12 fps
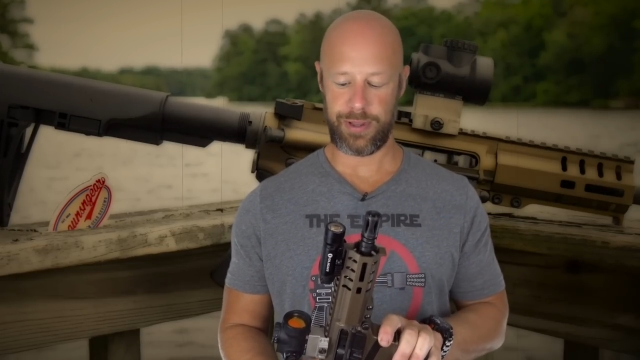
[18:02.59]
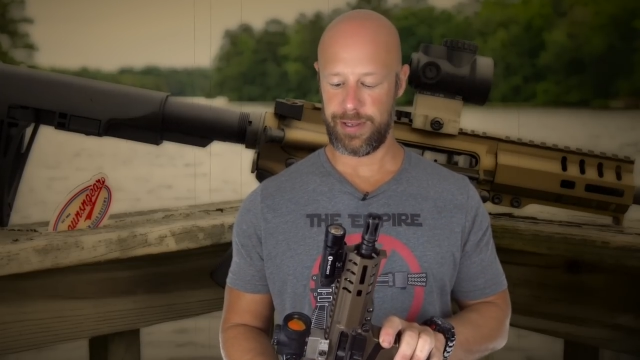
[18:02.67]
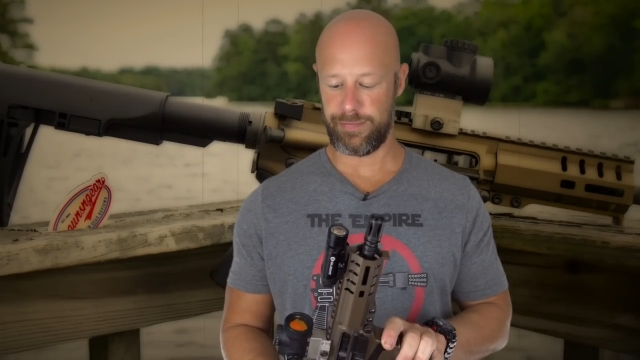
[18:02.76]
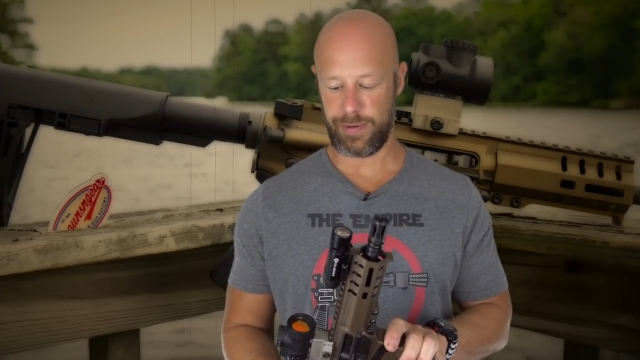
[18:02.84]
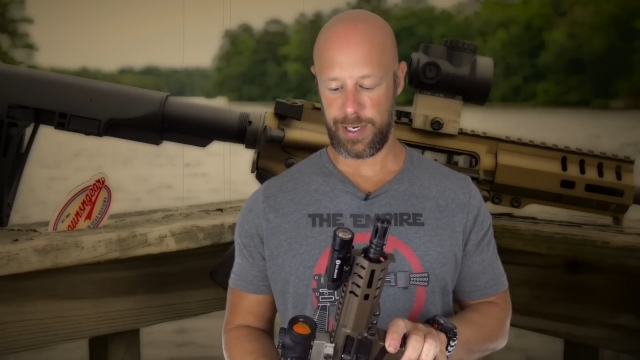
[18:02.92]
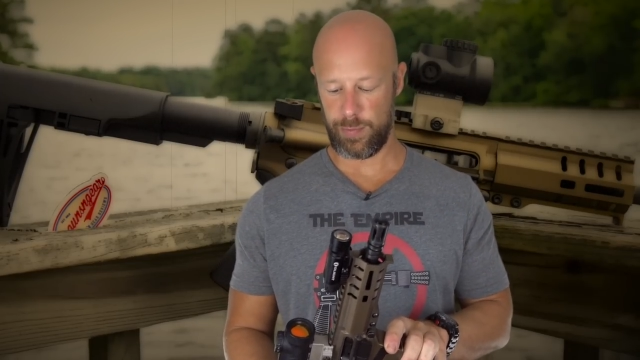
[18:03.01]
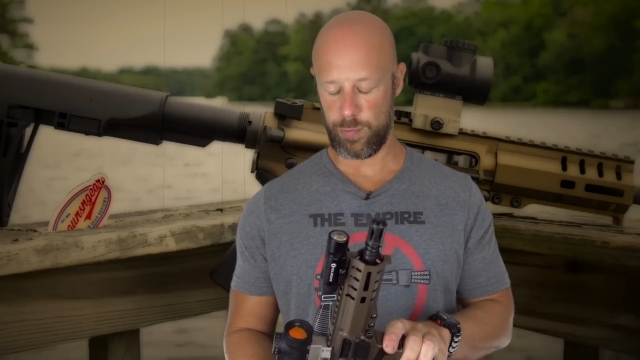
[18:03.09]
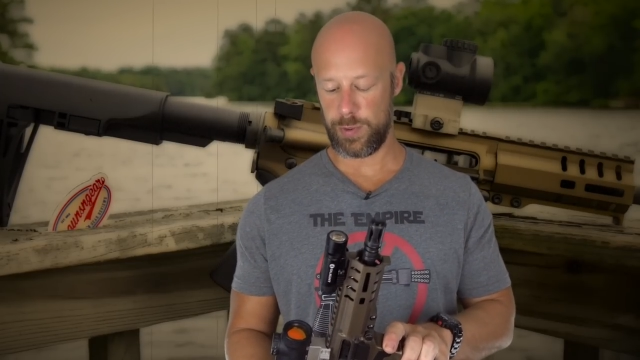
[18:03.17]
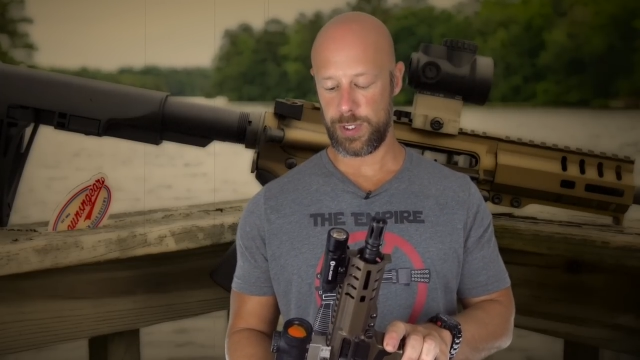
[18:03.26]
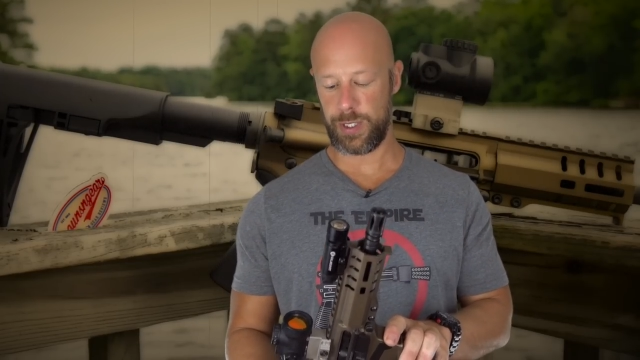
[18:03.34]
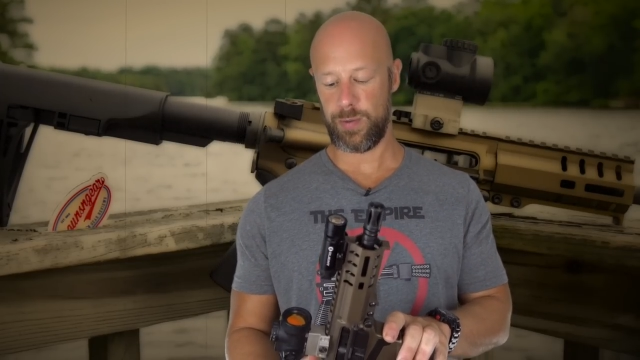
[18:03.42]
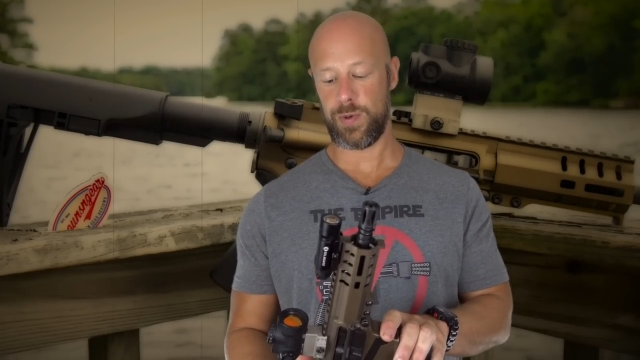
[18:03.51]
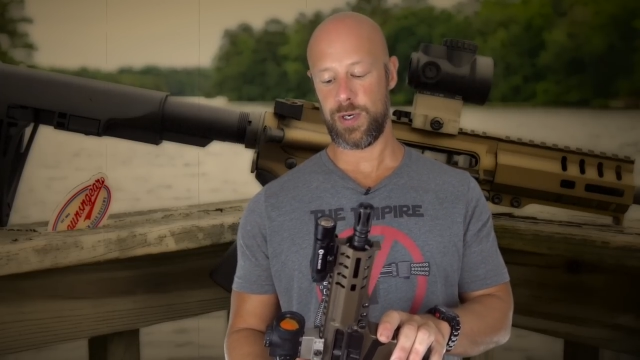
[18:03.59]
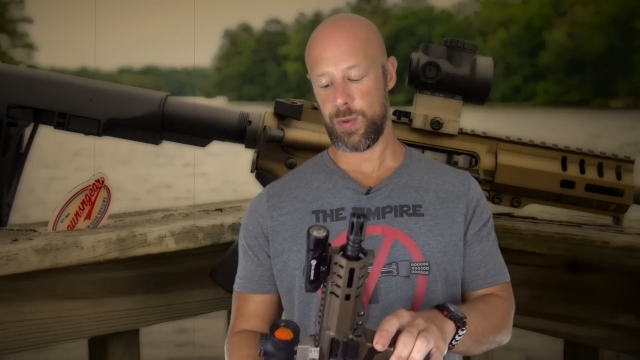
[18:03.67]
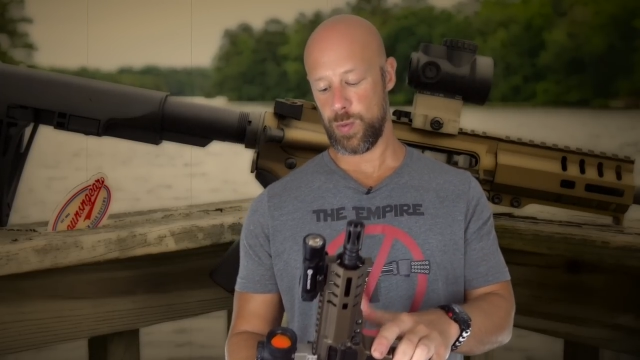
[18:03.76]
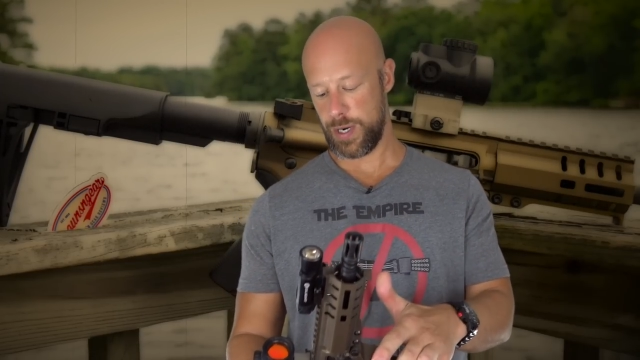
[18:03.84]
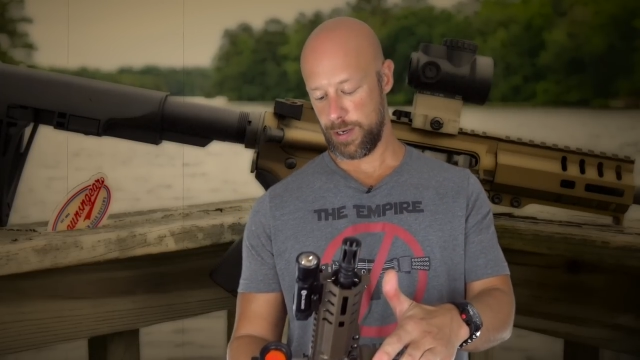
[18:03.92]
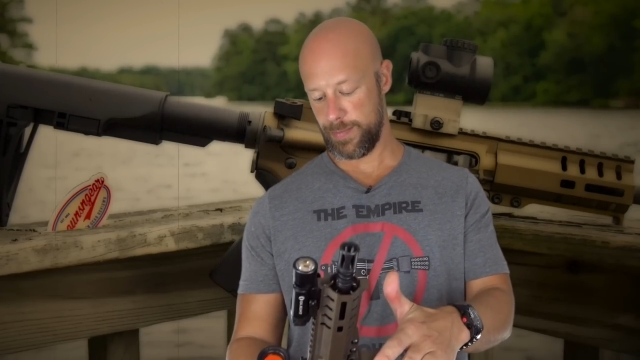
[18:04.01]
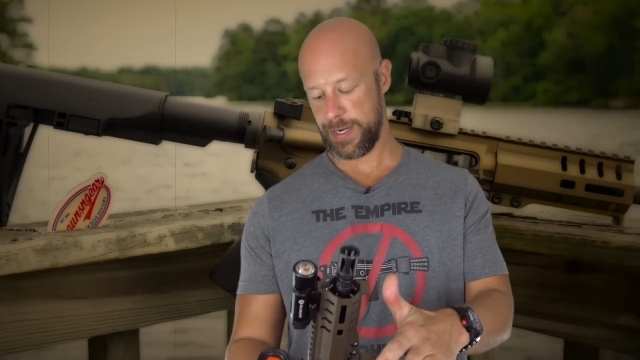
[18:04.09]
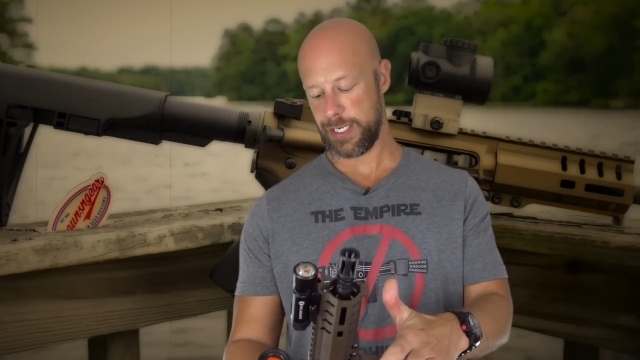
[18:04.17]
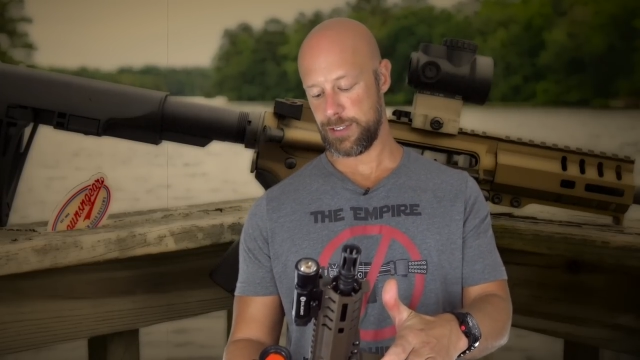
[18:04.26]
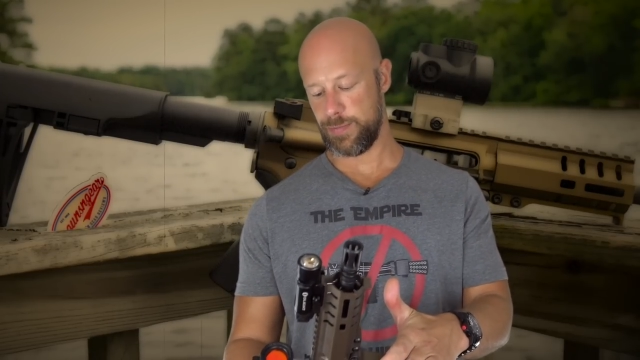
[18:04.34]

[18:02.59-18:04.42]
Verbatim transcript: They've ran really, really well in my